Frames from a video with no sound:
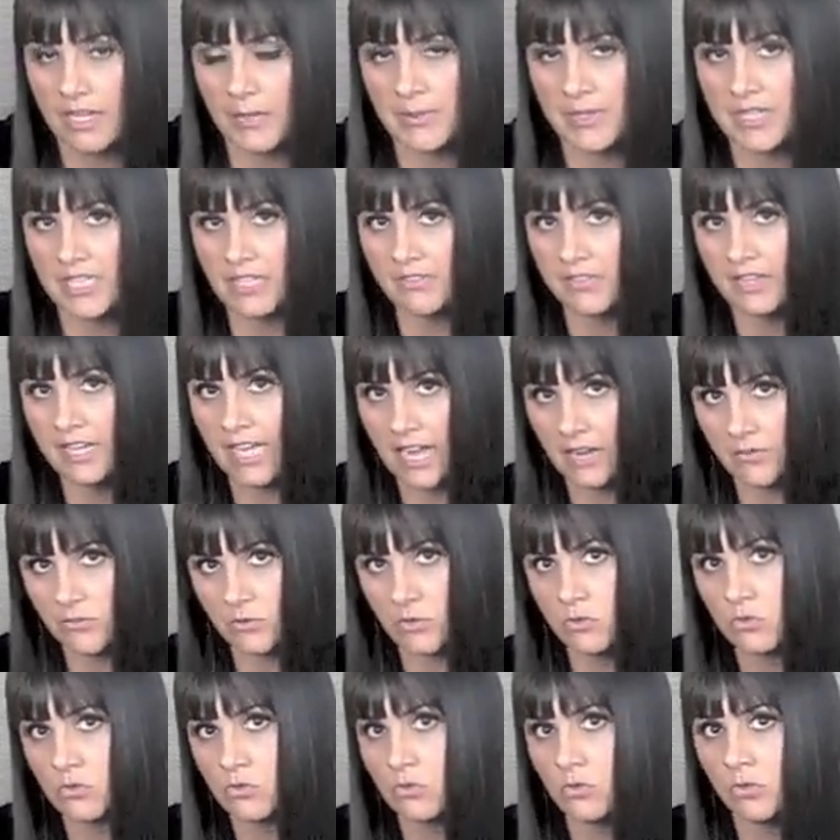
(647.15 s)
I would give it
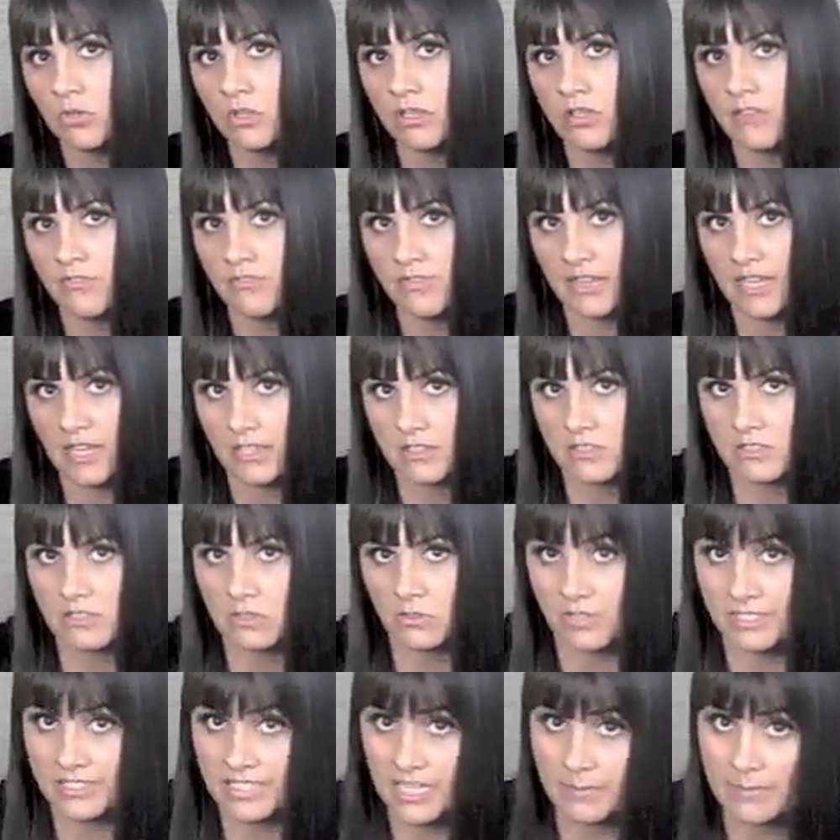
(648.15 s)
after school if that's
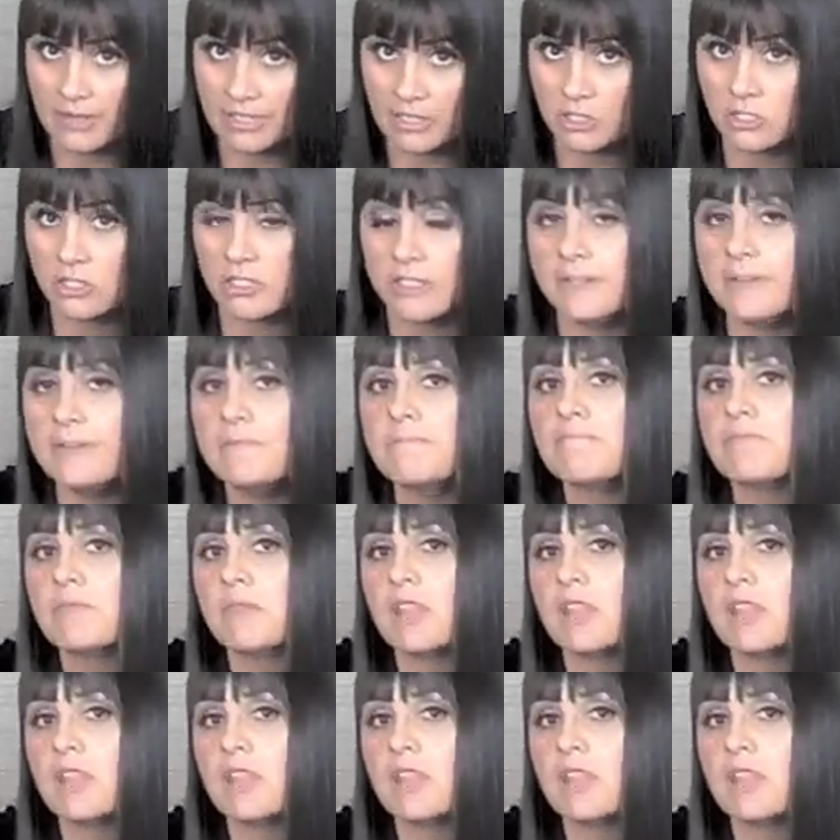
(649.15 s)
the only time I could.